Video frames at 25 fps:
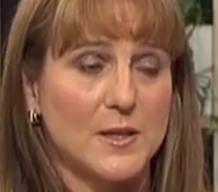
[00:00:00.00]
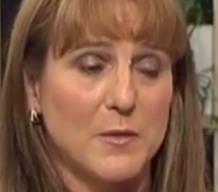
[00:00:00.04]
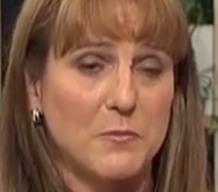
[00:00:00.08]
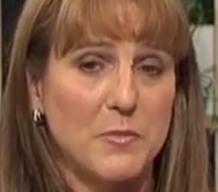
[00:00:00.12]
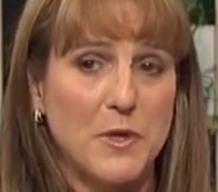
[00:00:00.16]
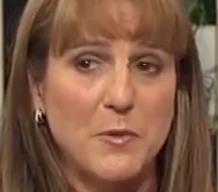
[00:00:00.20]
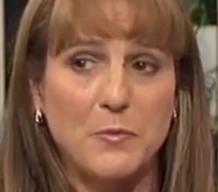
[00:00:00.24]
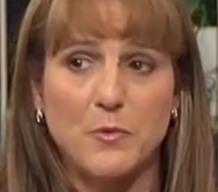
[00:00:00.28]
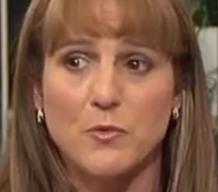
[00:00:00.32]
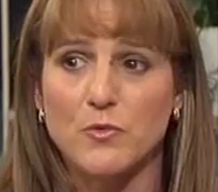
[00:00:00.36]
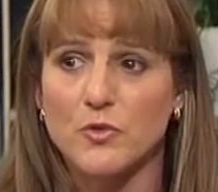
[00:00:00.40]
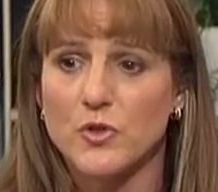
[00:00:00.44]

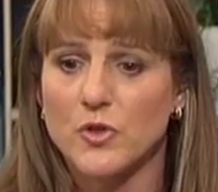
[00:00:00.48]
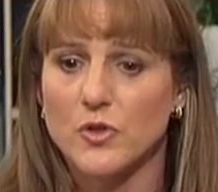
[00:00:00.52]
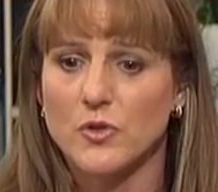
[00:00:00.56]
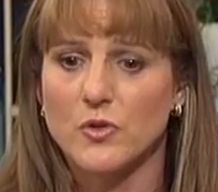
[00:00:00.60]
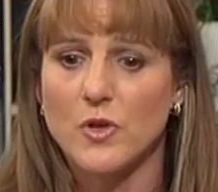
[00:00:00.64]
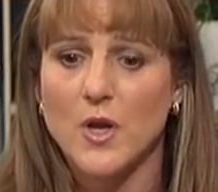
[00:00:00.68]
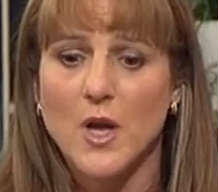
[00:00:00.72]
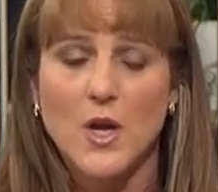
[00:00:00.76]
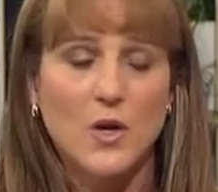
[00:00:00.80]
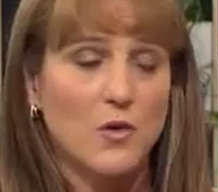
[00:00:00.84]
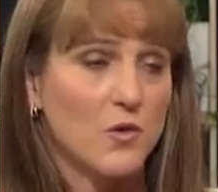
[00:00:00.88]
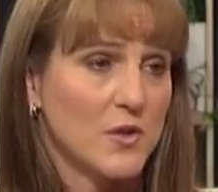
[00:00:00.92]
Some people
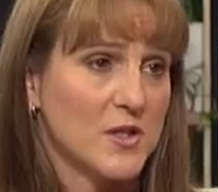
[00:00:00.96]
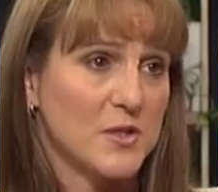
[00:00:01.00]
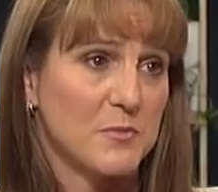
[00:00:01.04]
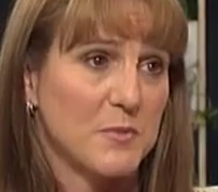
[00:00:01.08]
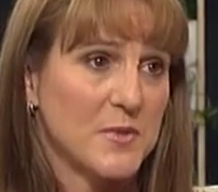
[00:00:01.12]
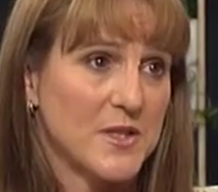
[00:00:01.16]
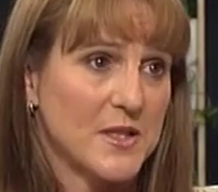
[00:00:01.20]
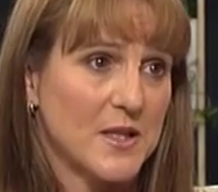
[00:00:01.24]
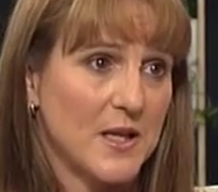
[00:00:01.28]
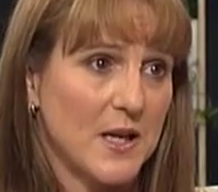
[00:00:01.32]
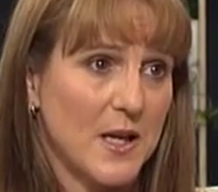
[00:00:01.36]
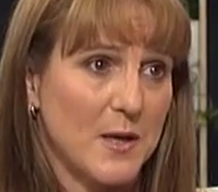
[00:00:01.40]
do
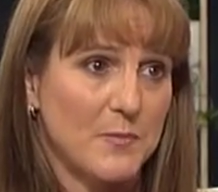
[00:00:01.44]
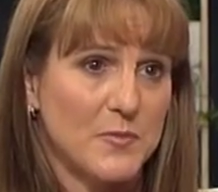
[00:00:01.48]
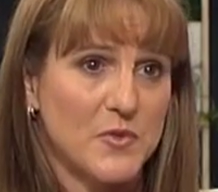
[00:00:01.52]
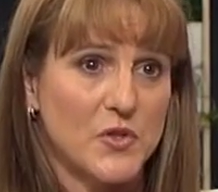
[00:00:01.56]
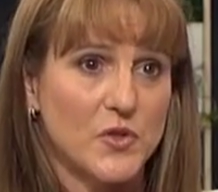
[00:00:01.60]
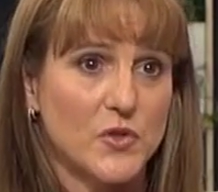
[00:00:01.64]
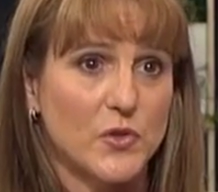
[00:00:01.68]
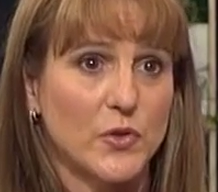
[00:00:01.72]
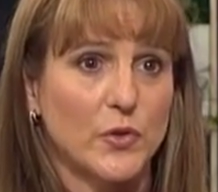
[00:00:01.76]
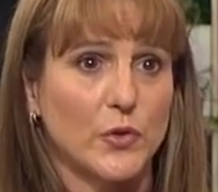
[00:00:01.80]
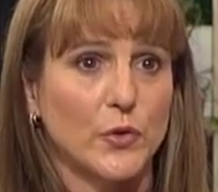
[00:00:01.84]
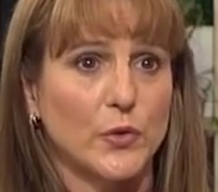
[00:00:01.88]
Christmas
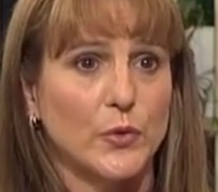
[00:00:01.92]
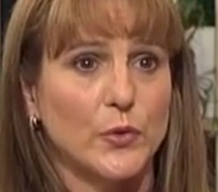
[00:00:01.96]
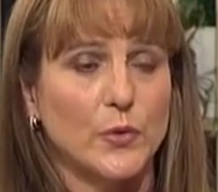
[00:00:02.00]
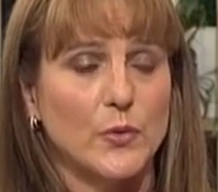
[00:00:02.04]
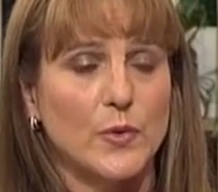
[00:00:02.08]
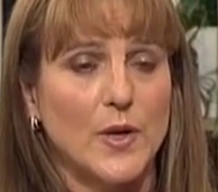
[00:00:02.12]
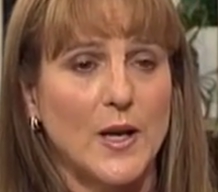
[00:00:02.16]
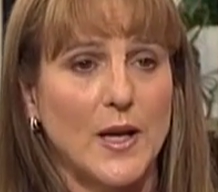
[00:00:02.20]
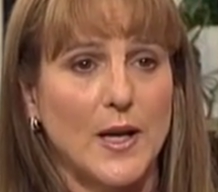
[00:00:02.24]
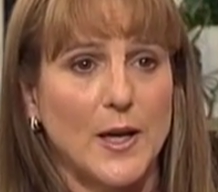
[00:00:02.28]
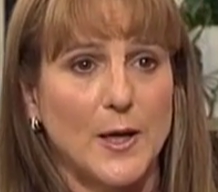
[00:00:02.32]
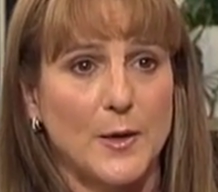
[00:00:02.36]
clubs
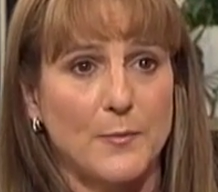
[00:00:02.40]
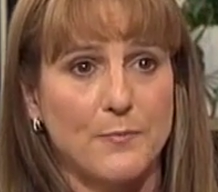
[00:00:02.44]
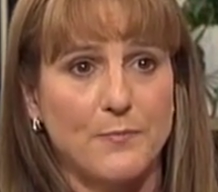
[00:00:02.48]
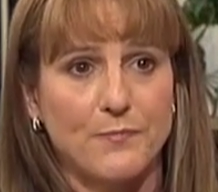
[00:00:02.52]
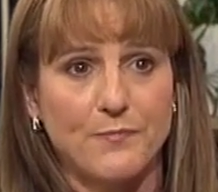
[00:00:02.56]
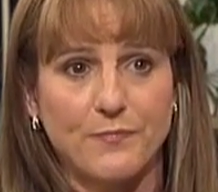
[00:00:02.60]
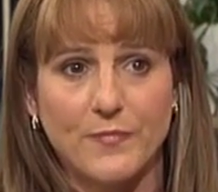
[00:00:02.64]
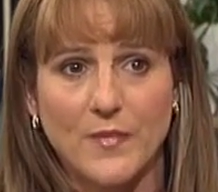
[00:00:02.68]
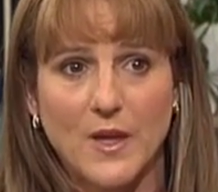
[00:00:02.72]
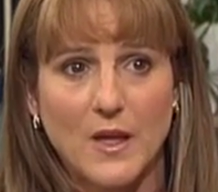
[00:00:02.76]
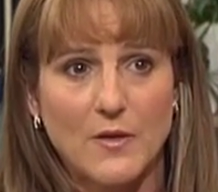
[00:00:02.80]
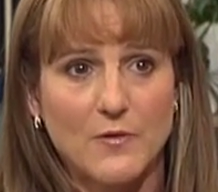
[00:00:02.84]
through
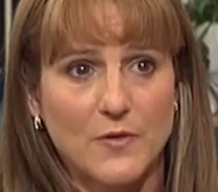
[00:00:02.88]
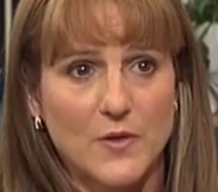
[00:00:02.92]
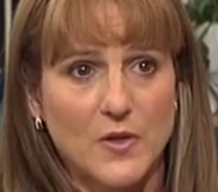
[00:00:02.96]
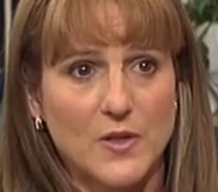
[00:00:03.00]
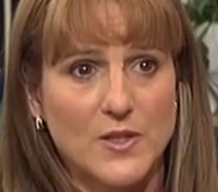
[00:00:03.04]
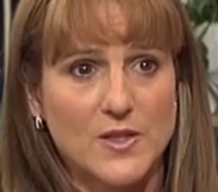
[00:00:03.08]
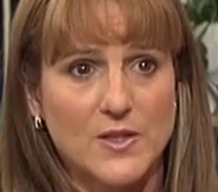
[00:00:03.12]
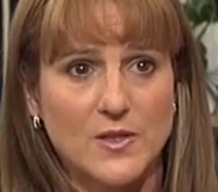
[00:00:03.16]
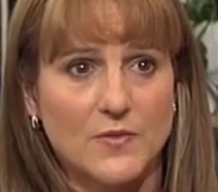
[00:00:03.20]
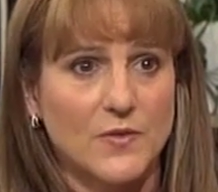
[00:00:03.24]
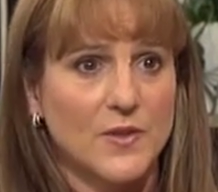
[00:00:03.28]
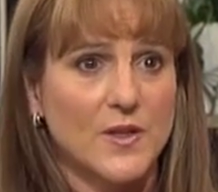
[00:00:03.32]
um,
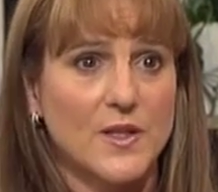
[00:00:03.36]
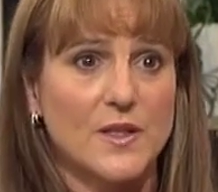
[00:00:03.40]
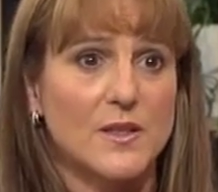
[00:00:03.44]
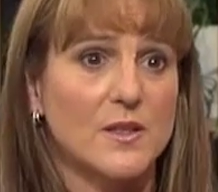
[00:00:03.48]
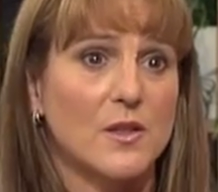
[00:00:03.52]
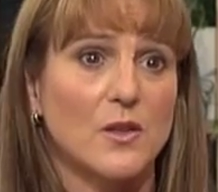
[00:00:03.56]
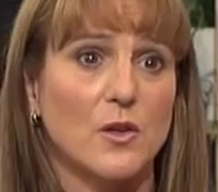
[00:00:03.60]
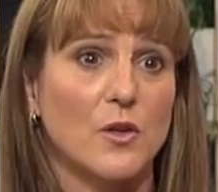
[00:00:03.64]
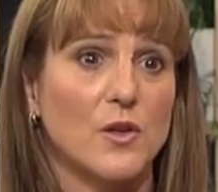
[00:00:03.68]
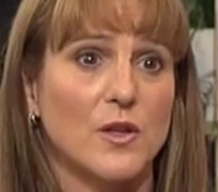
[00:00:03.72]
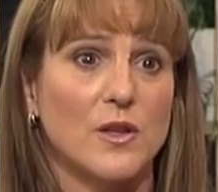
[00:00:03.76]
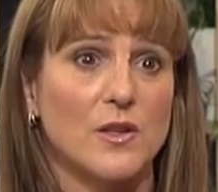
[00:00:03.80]
various different
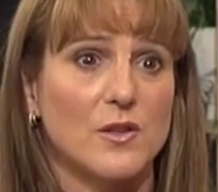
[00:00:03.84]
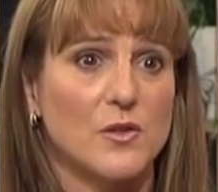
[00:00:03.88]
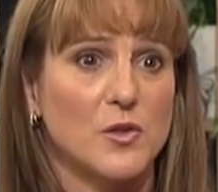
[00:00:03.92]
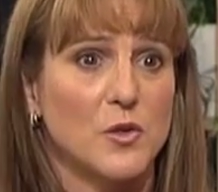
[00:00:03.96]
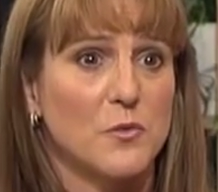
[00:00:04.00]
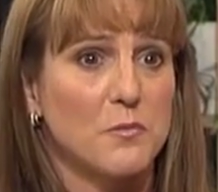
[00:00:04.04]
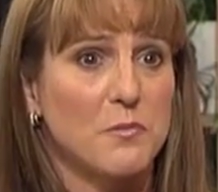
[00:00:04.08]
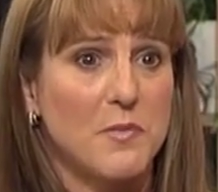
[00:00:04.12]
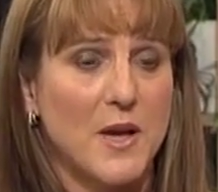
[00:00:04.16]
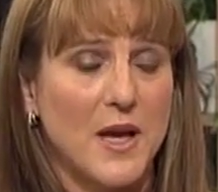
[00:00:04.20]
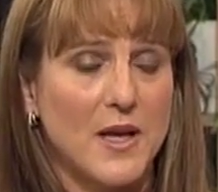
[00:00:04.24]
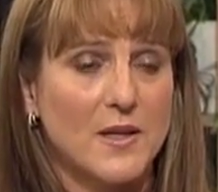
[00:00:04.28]
things, including the
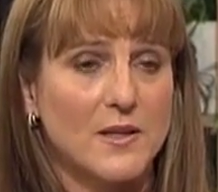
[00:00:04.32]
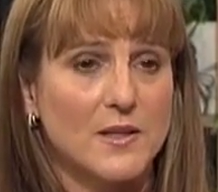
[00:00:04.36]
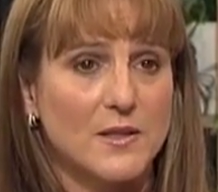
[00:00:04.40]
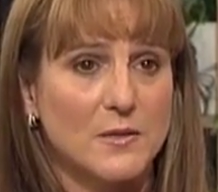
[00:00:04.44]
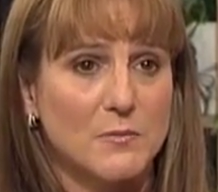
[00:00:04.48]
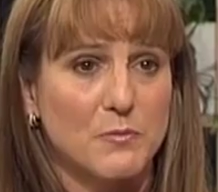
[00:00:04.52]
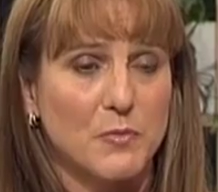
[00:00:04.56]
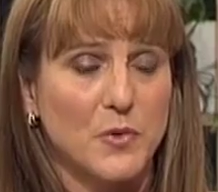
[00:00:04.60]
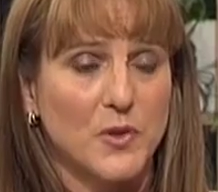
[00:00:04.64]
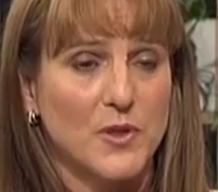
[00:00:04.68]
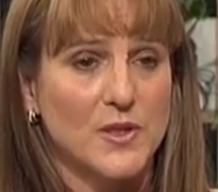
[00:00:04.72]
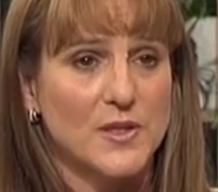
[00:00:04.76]

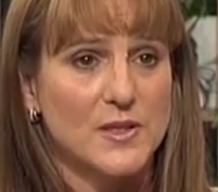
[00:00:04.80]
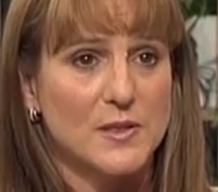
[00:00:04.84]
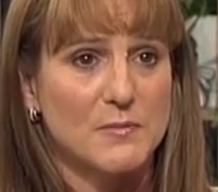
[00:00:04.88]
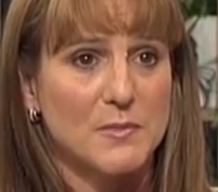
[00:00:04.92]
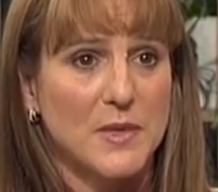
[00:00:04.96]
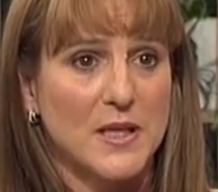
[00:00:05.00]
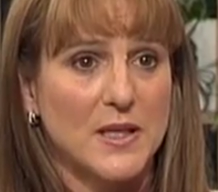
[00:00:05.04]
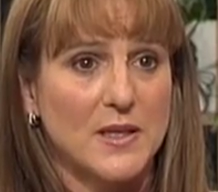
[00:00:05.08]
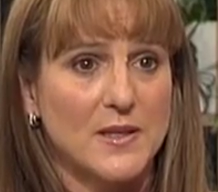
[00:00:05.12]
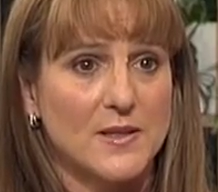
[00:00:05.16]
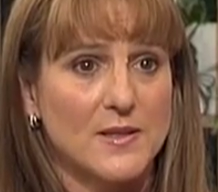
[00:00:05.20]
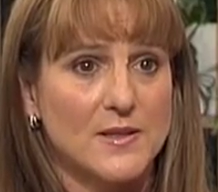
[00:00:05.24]
supermarket, and putting
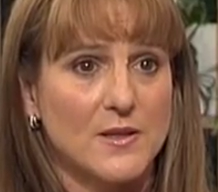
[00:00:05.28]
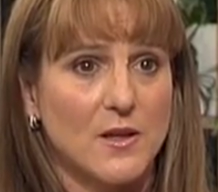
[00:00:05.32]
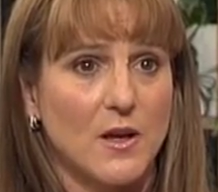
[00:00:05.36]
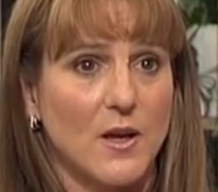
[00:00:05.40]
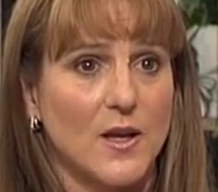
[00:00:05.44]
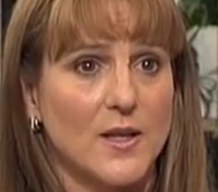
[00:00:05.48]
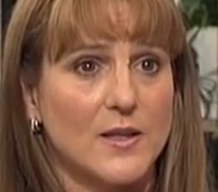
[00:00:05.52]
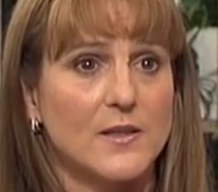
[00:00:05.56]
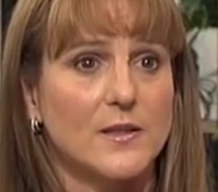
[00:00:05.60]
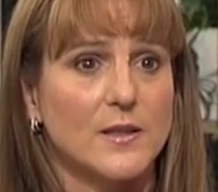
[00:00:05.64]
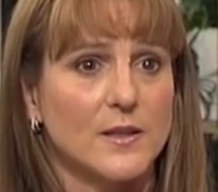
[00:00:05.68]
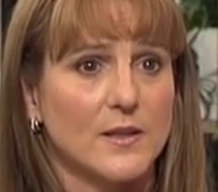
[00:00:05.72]
some money
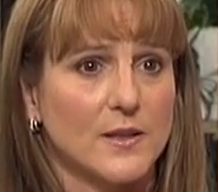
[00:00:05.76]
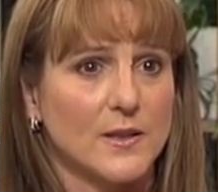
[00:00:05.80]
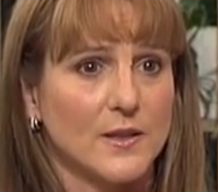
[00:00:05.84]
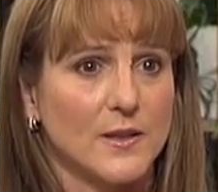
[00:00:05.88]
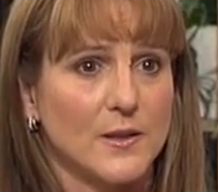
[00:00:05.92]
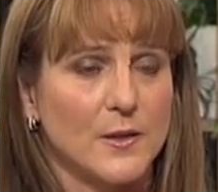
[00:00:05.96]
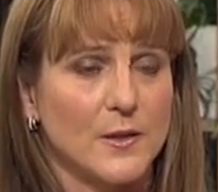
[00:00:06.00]
aside.